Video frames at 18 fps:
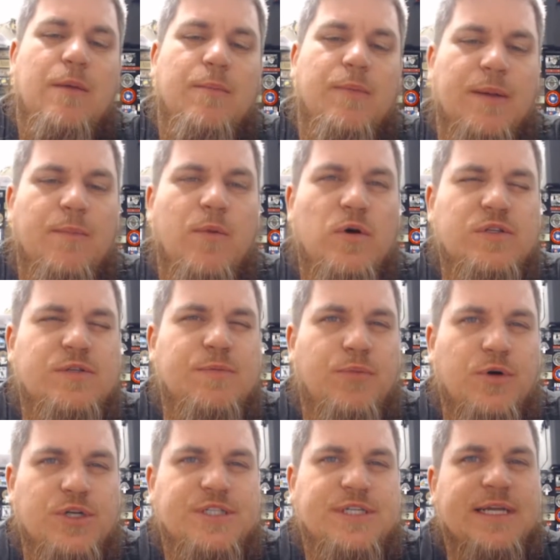but most
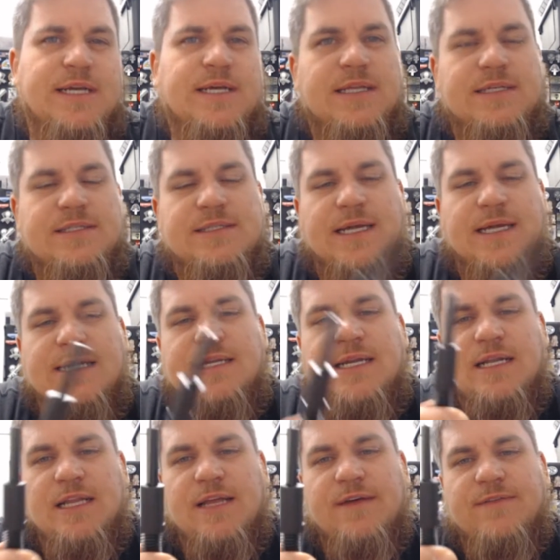bushingless
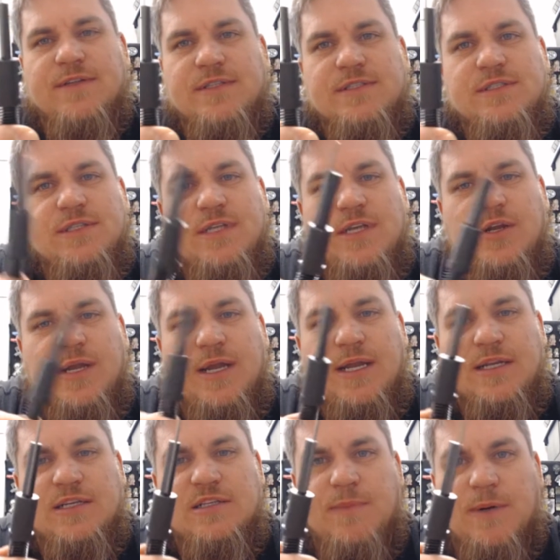1911s you
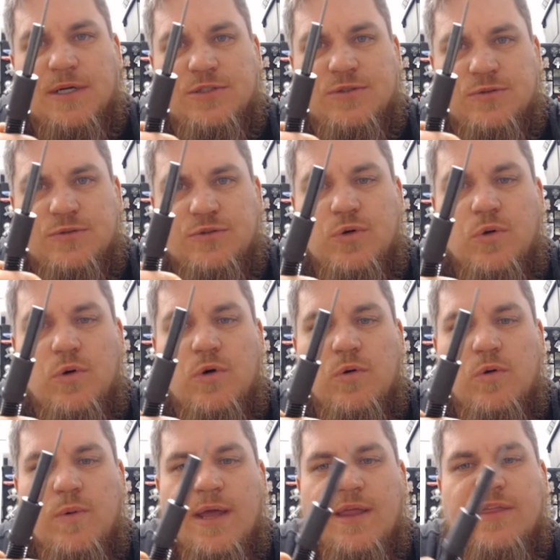need a special
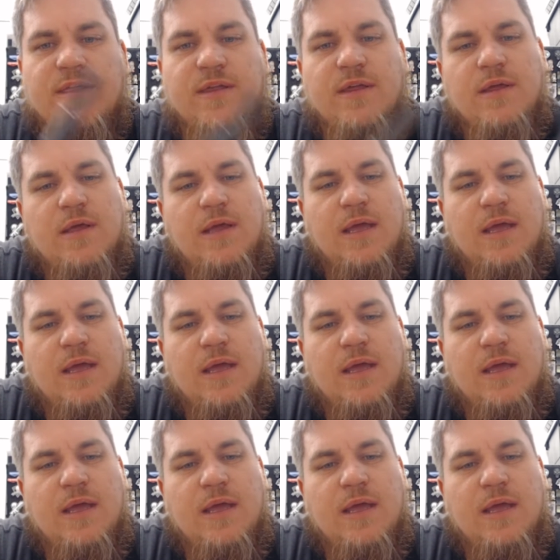tool with,